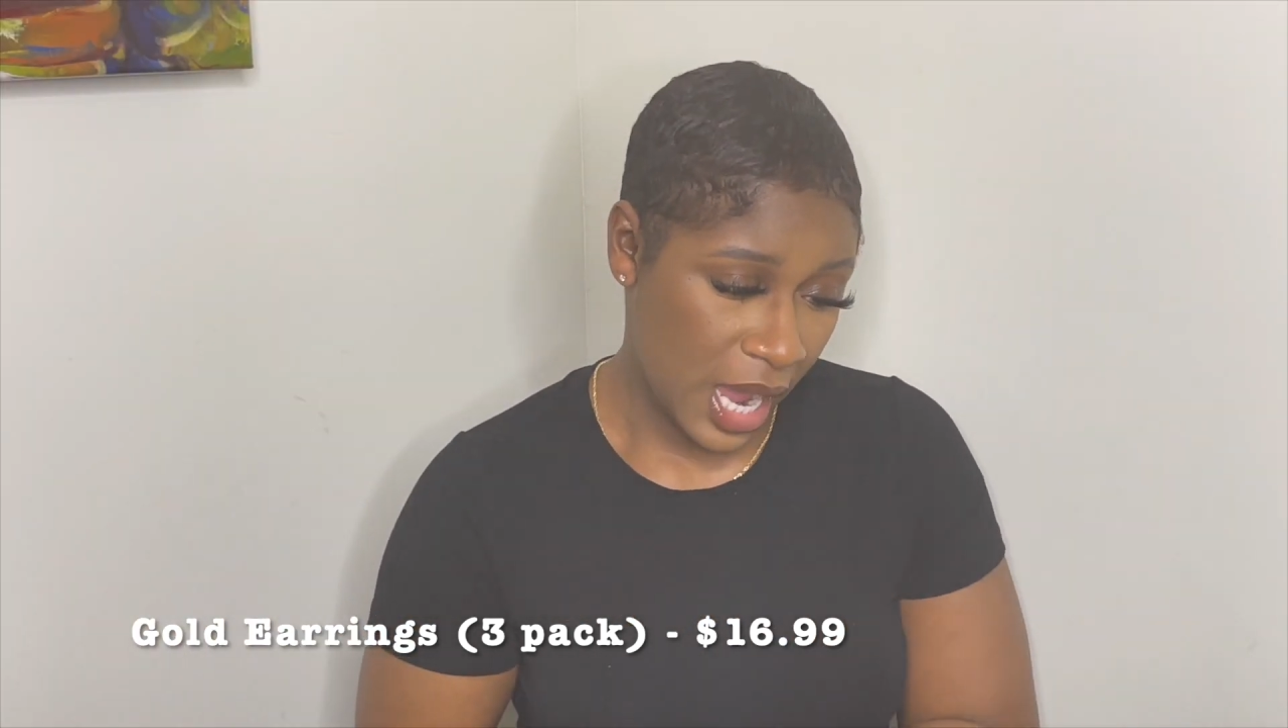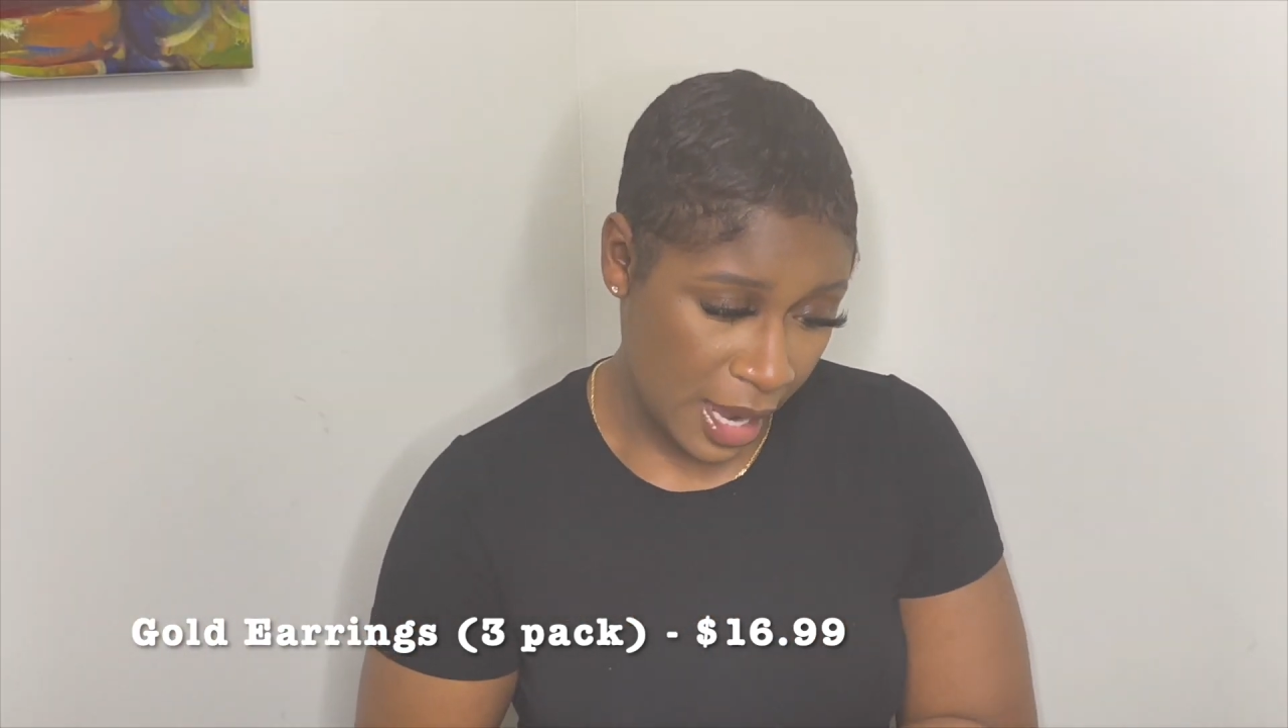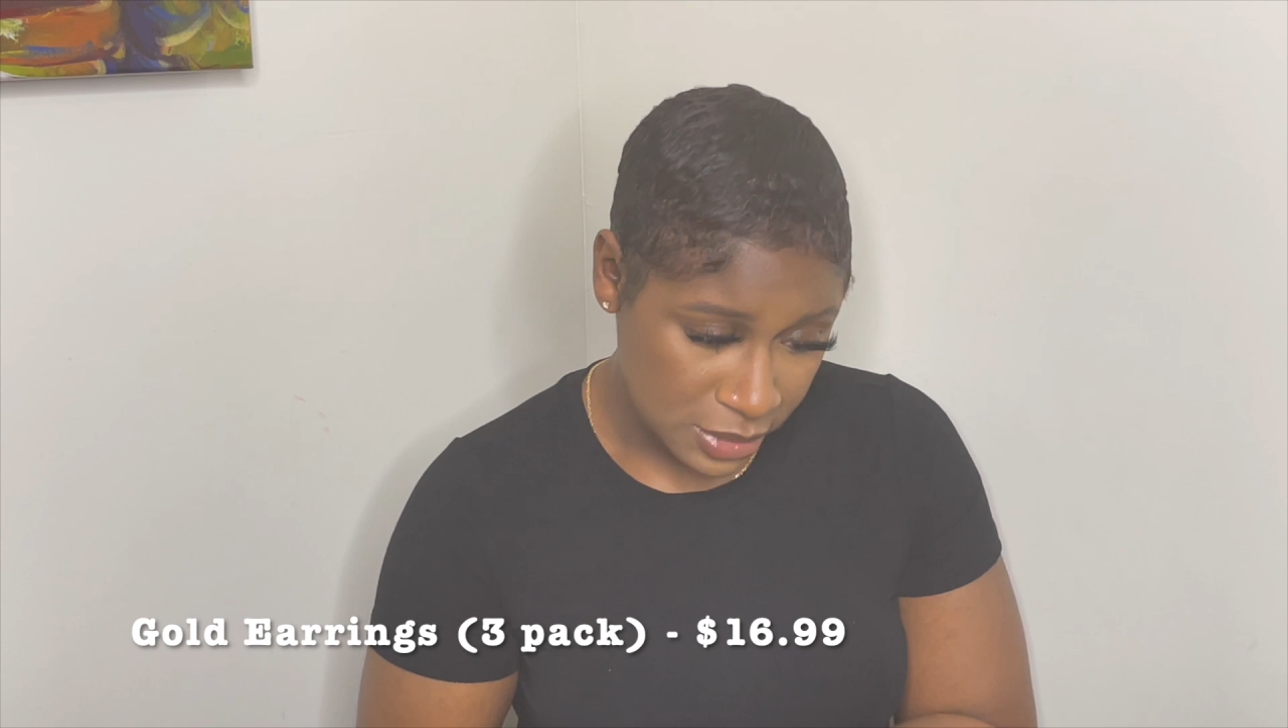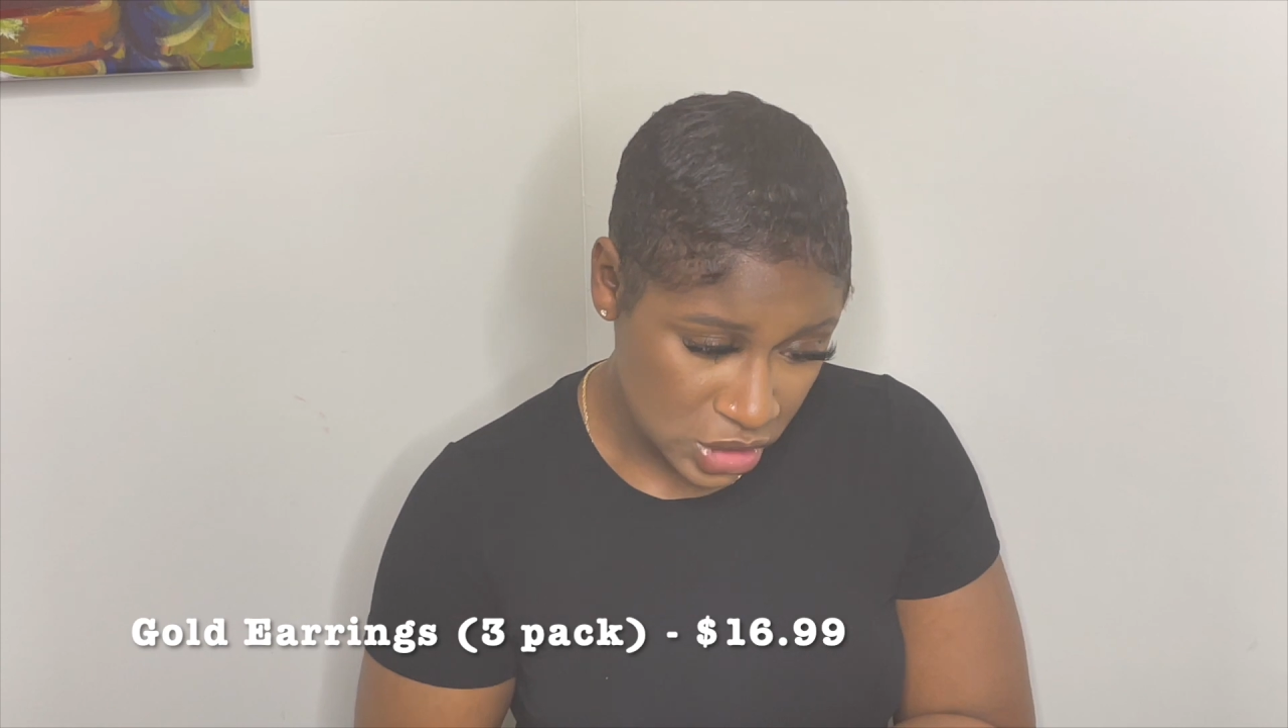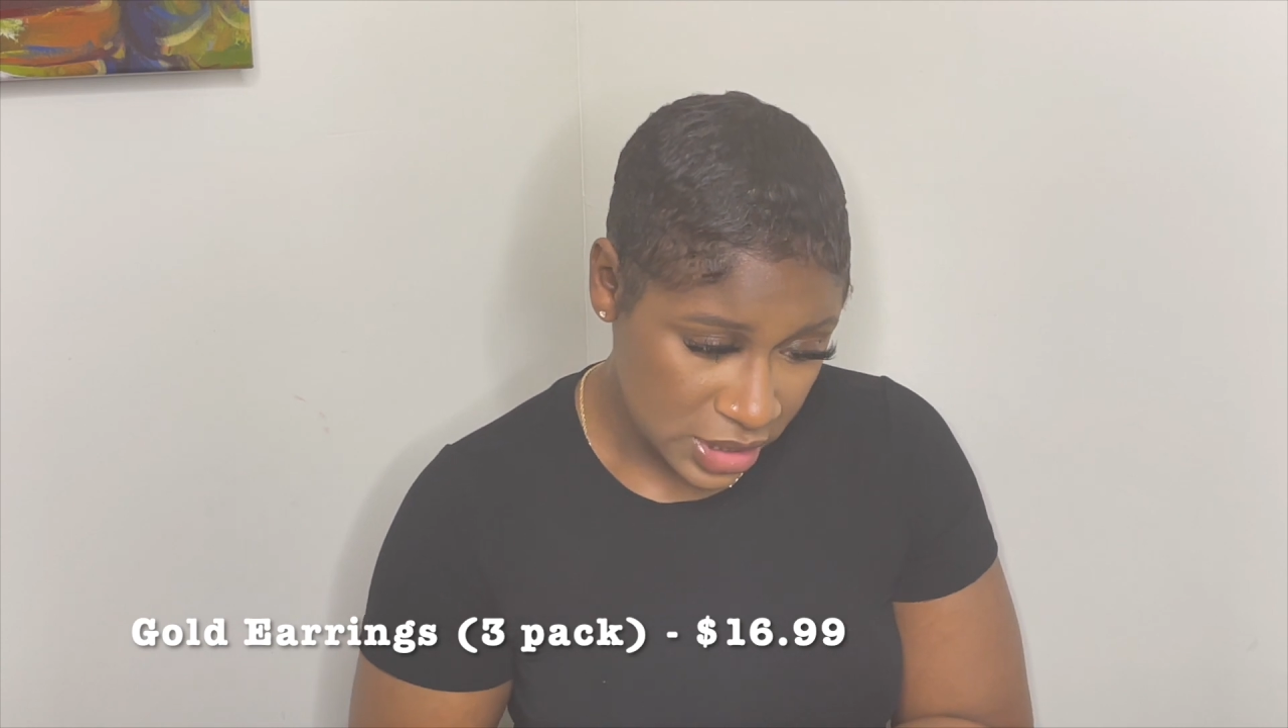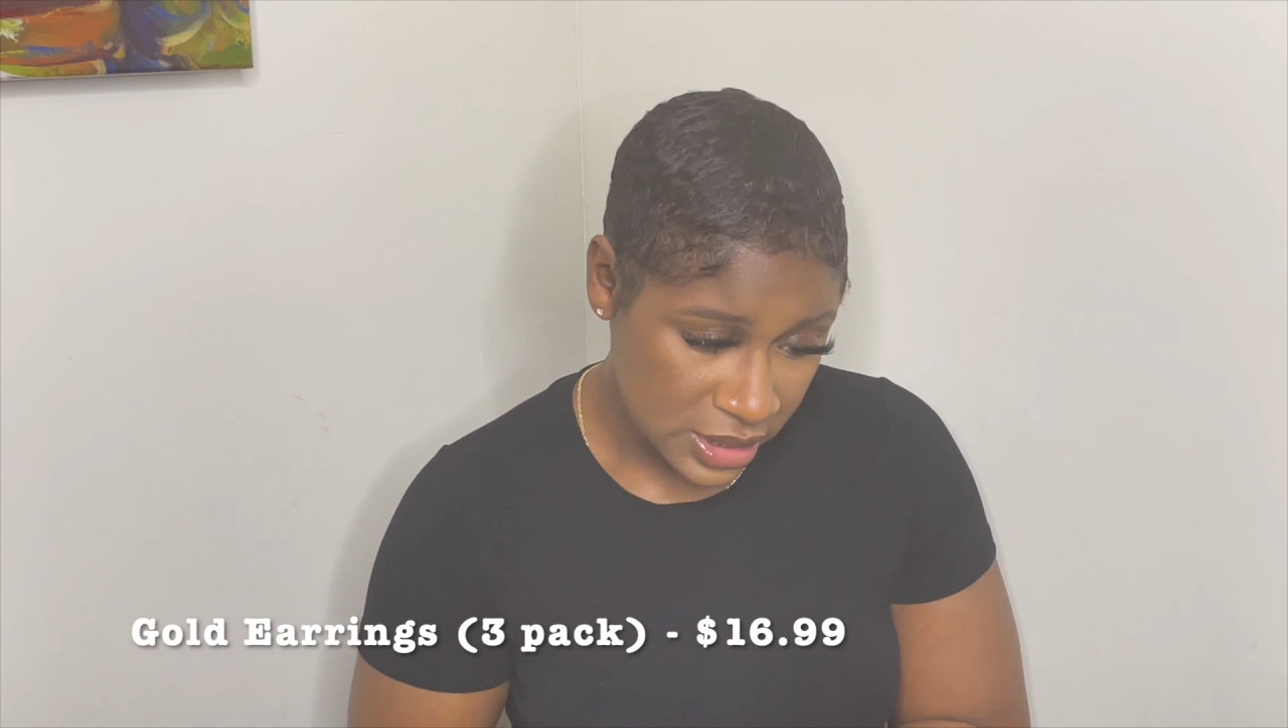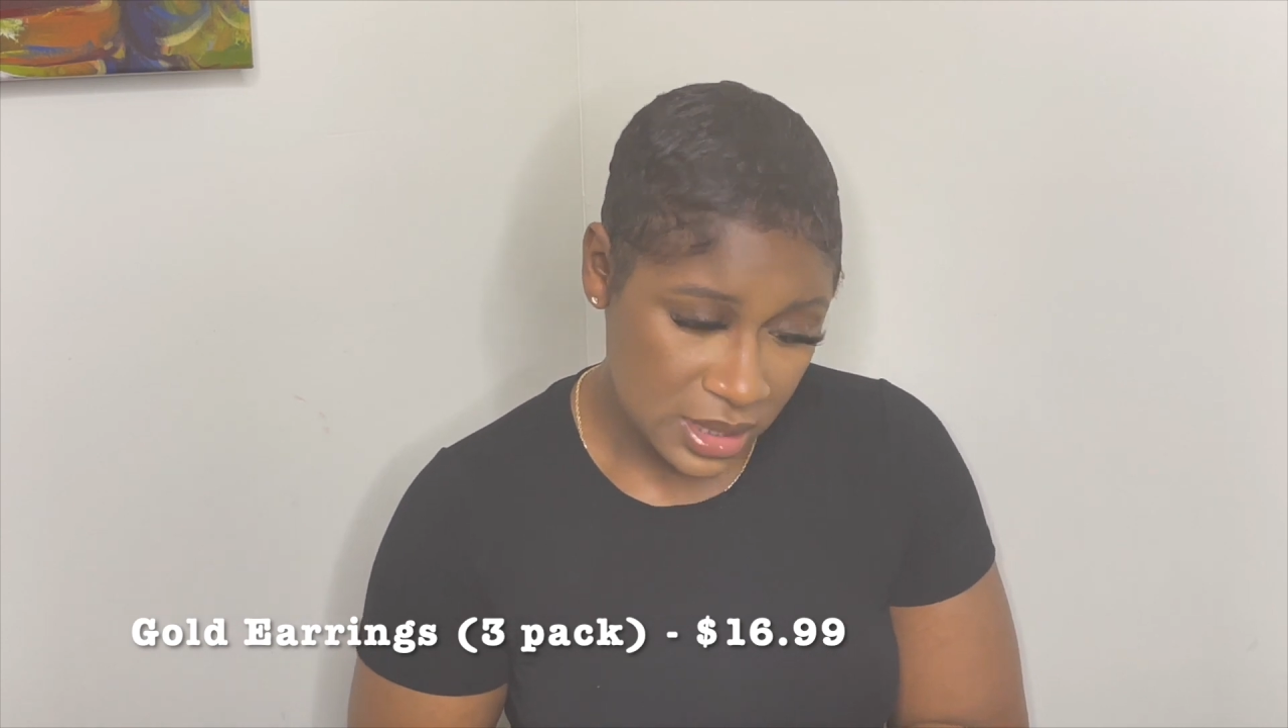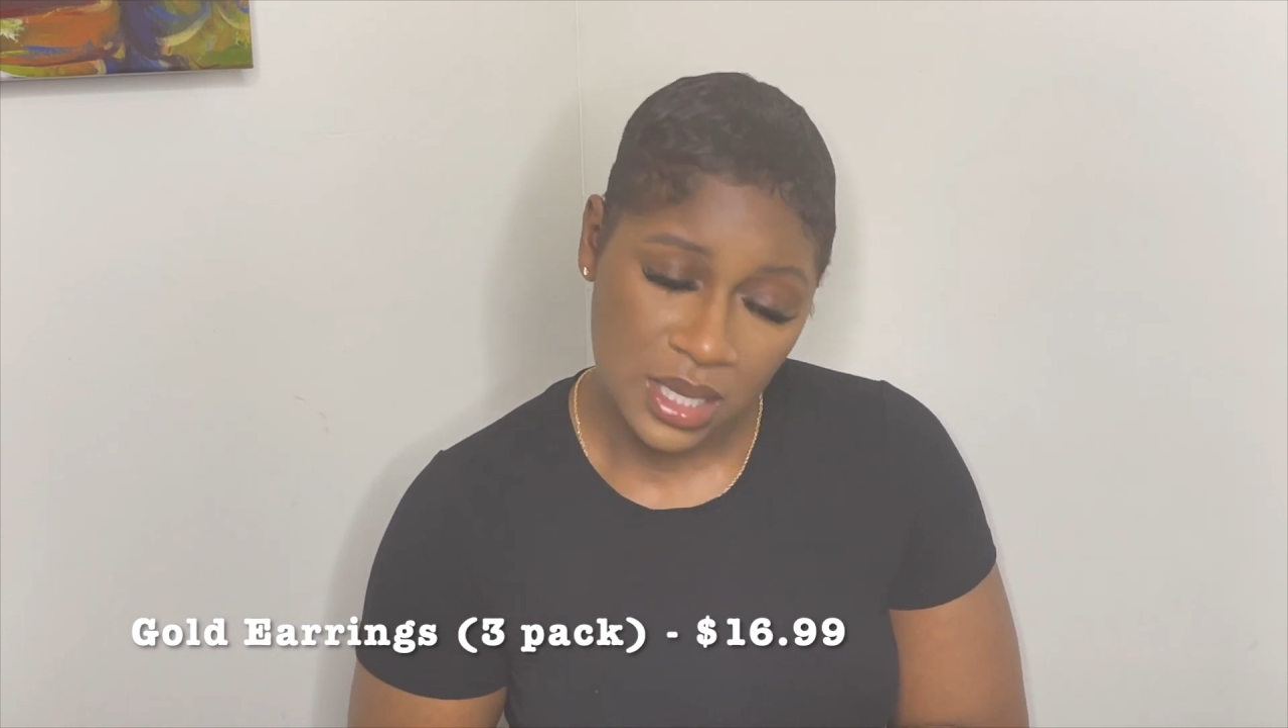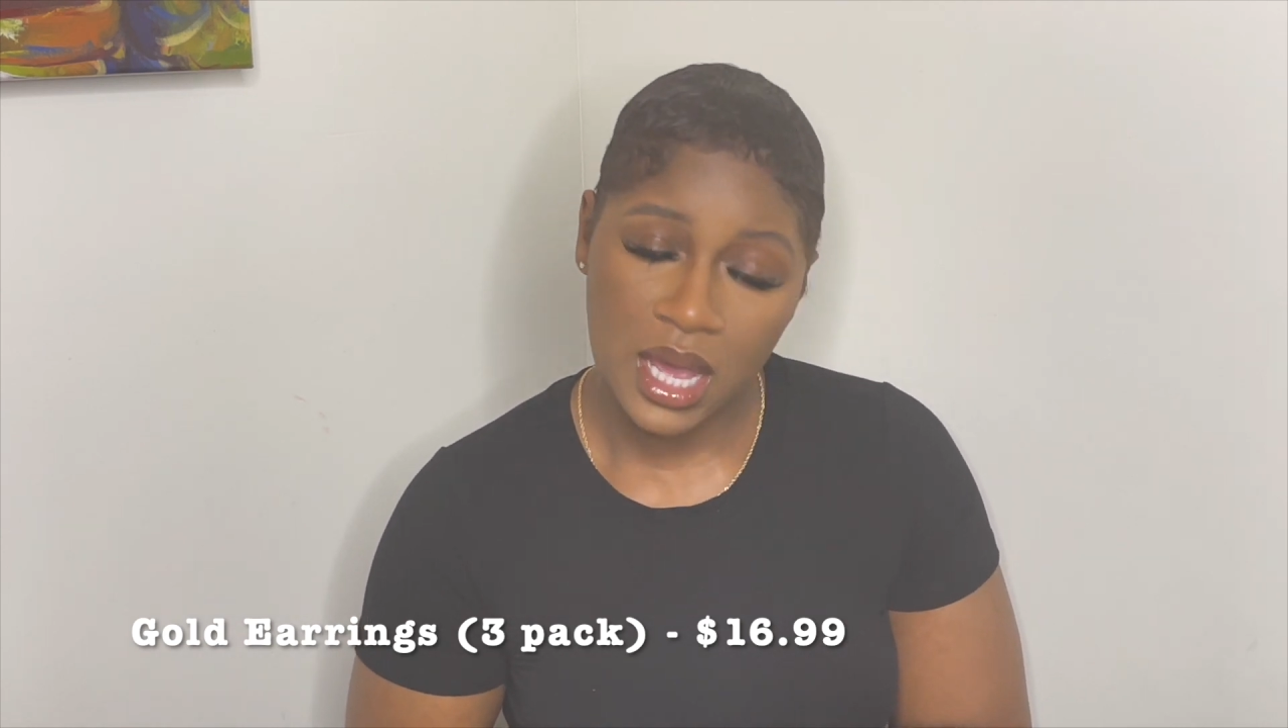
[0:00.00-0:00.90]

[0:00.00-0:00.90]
option.